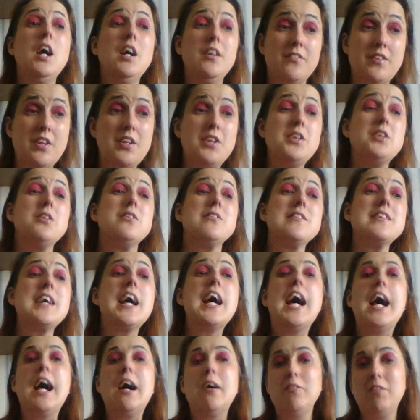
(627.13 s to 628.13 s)
the new
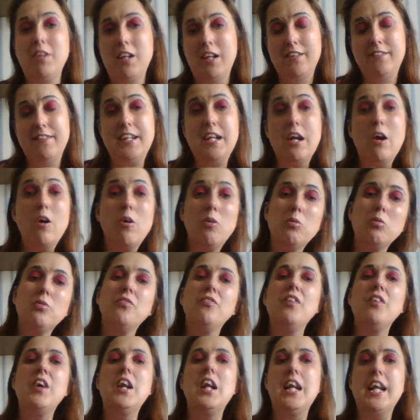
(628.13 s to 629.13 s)
town and the old
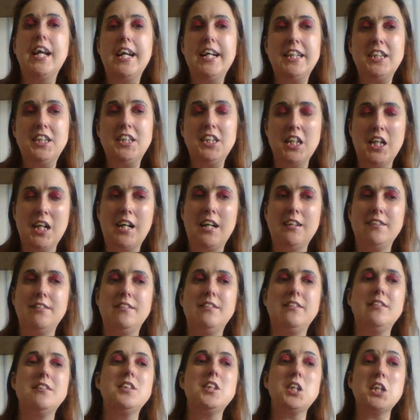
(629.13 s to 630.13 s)
village
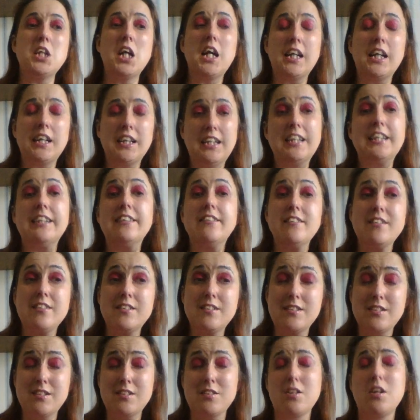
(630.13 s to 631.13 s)
and
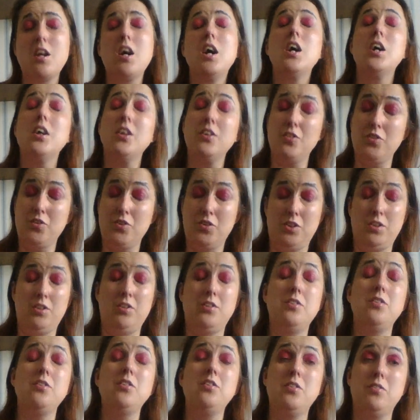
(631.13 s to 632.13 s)
Shanklin's uh,
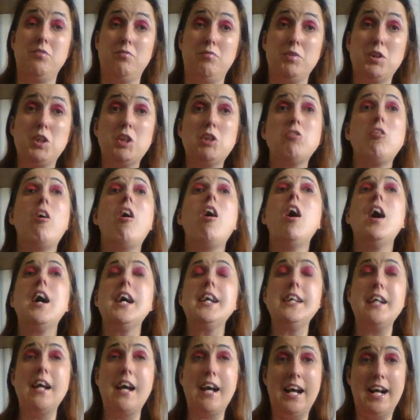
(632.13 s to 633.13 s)

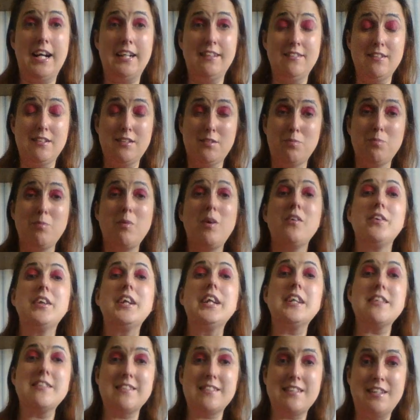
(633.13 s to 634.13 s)
Chine and what
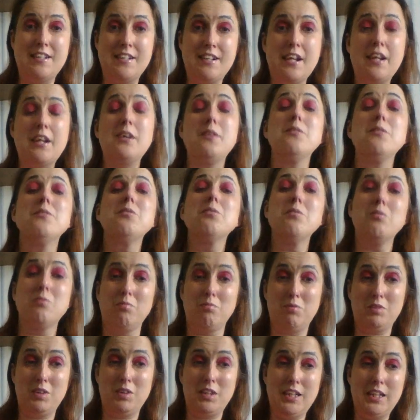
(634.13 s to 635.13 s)
they used to do
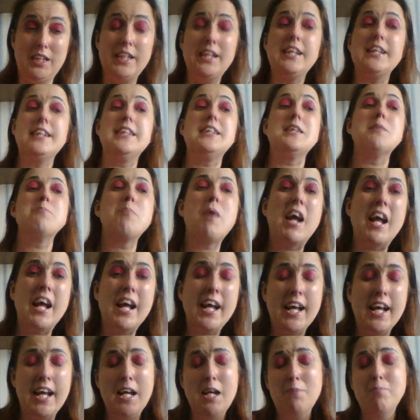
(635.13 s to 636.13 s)
in the
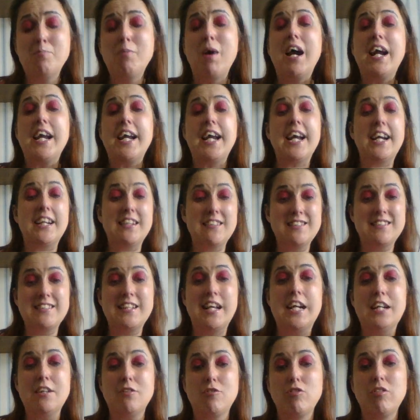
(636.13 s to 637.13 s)
uh, bay, bay
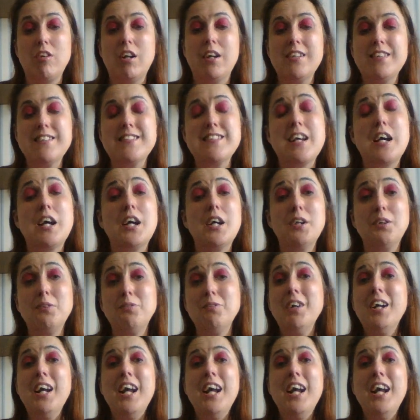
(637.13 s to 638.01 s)
etc so